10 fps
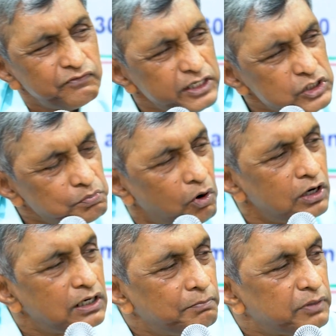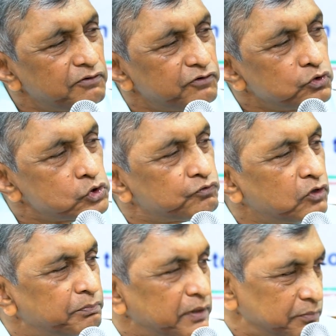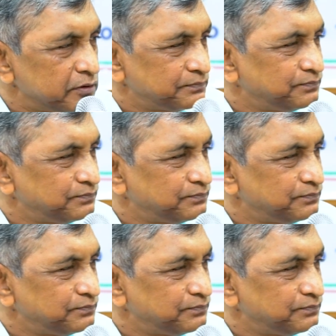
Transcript: a very small number of useful people.